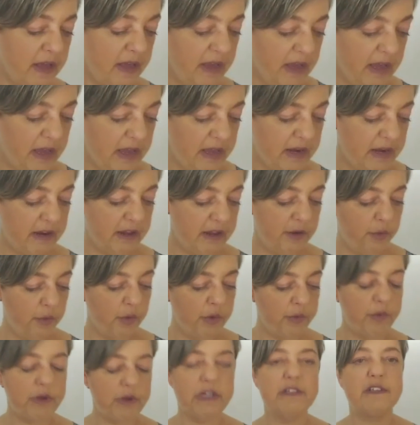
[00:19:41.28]
And
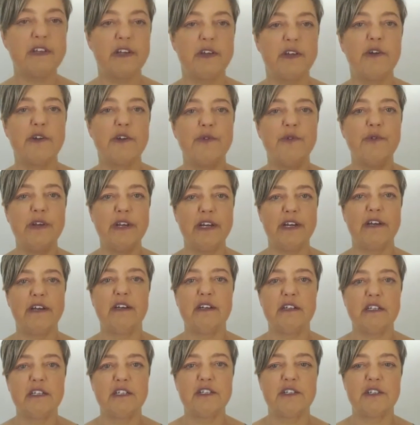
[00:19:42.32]
what is that you're doing that
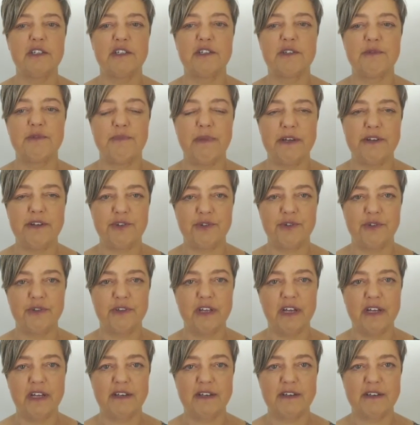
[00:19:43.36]
is special?
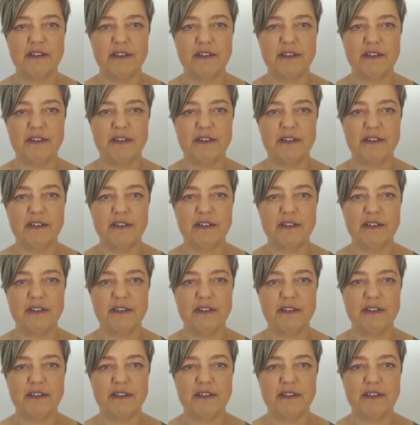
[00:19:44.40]
That?